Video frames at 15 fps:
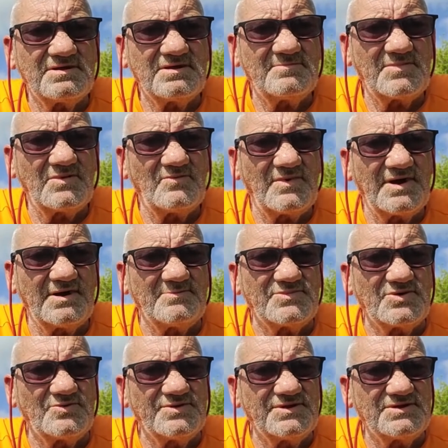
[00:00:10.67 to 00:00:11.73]
about why I'm
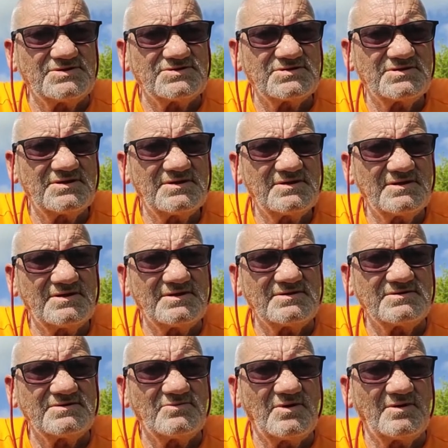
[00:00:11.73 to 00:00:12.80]
doing this
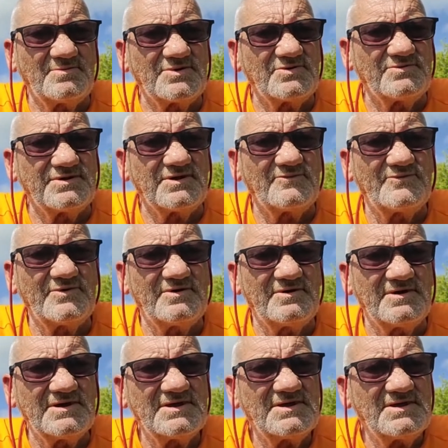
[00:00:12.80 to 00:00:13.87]
and what I'm doing it for.
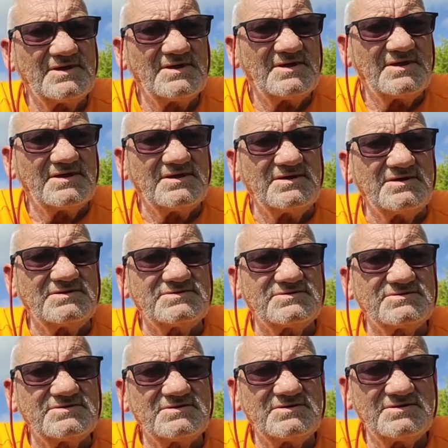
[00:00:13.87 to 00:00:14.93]

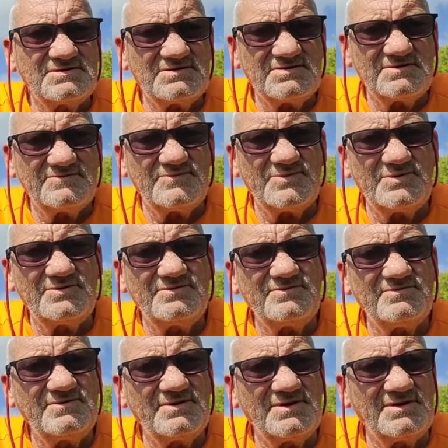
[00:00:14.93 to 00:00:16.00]
It's
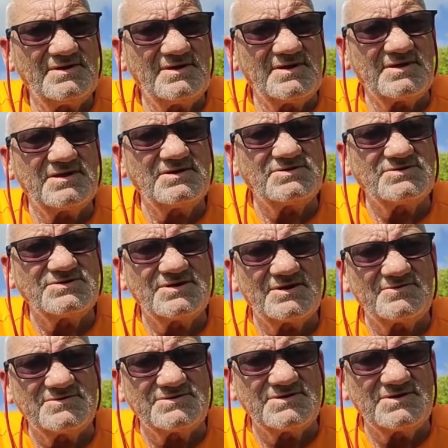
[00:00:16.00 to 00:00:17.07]
for a kids
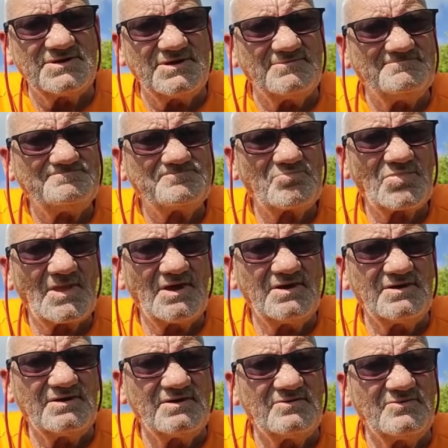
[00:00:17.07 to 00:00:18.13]
charity,
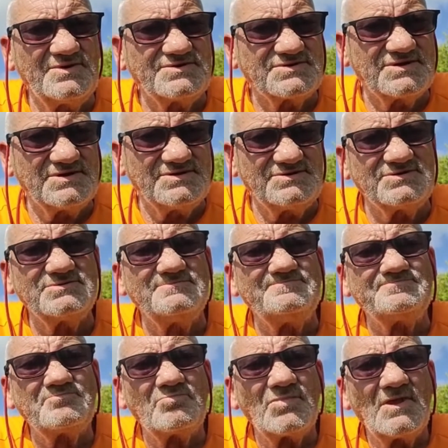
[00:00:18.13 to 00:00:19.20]
Whizz Kids.
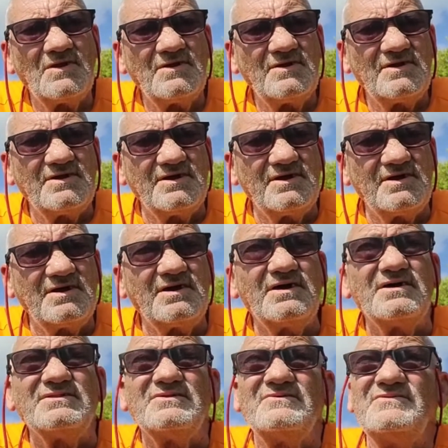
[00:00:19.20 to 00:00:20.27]

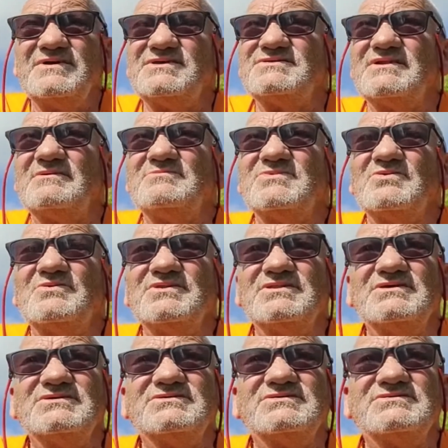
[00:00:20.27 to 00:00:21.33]
The reason I'm doing
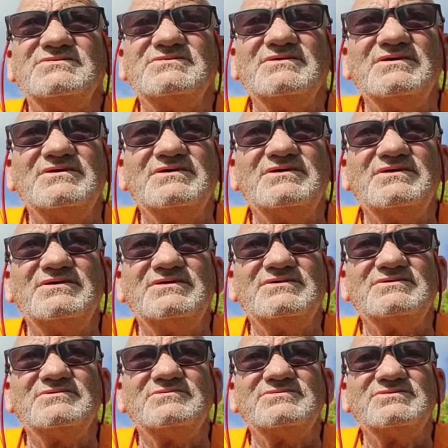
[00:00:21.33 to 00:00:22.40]
this
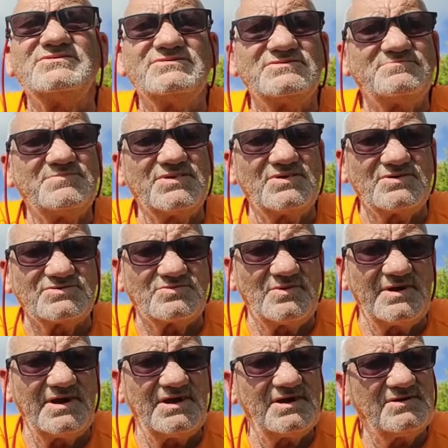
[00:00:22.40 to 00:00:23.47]
is because
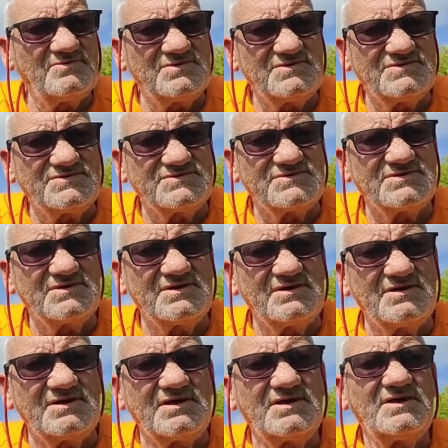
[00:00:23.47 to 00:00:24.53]
when I was
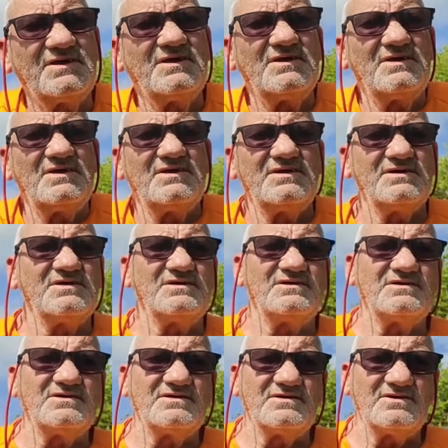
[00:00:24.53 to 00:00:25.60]

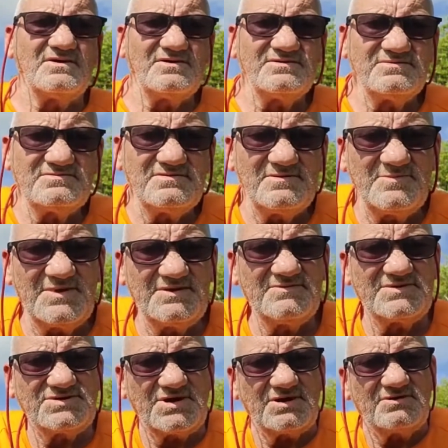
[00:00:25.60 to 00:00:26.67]
on a bit of
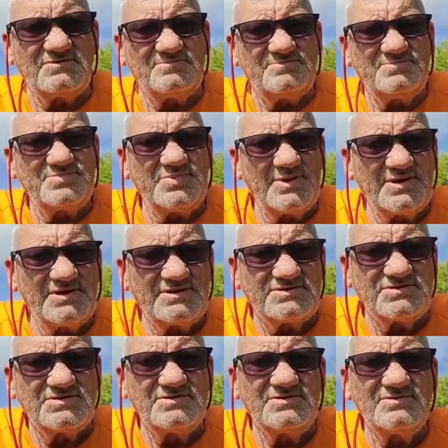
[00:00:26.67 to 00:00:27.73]
a checkup back
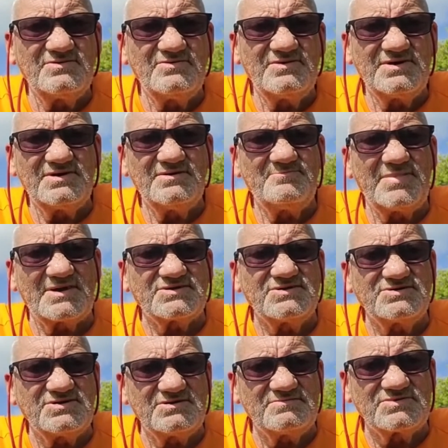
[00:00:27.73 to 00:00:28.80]
to
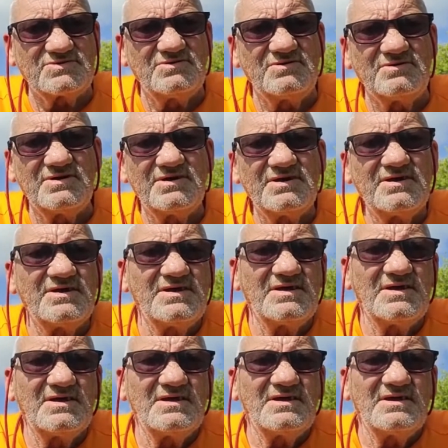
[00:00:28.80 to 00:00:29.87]
James Cook,
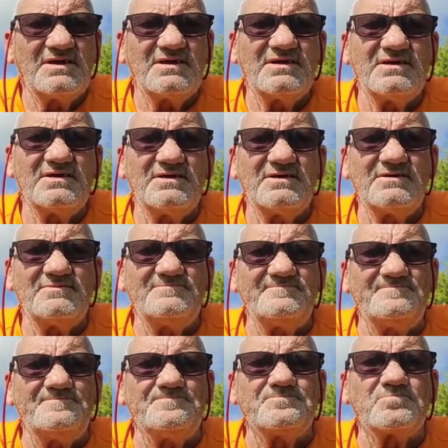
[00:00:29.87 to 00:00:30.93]
I
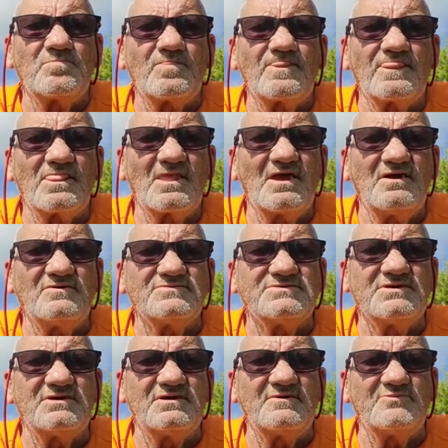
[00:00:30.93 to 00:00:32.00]
was
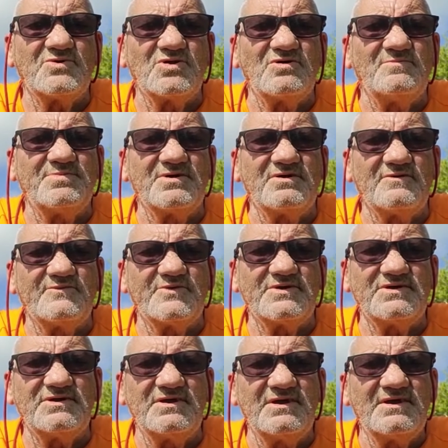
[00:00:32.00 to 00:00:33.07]
there having a cup of
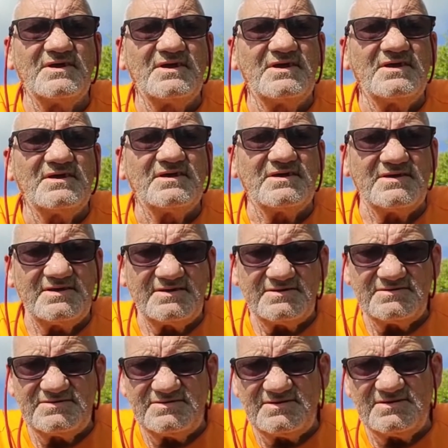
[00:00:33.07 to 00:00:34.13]
coffee.
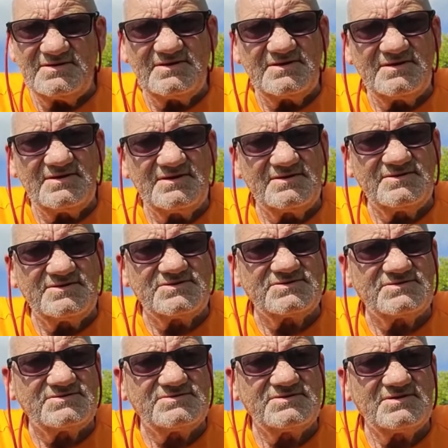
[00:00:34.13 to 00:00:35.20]
And
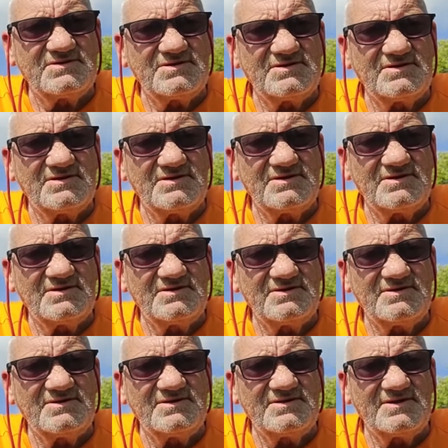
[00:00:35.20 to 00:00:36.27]
this
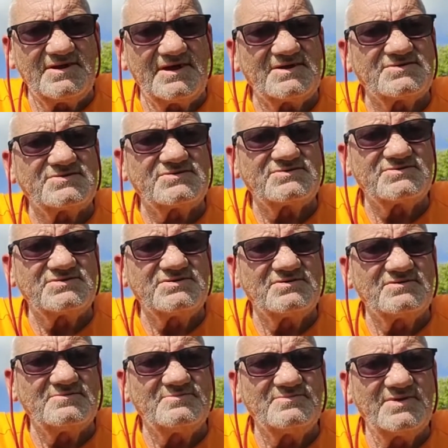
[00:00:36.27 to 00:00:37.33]
little lass, she
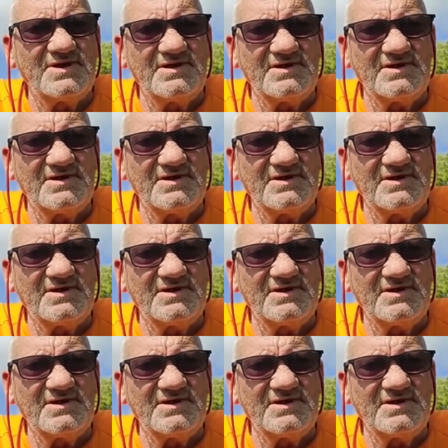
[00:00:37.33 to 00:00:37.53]
come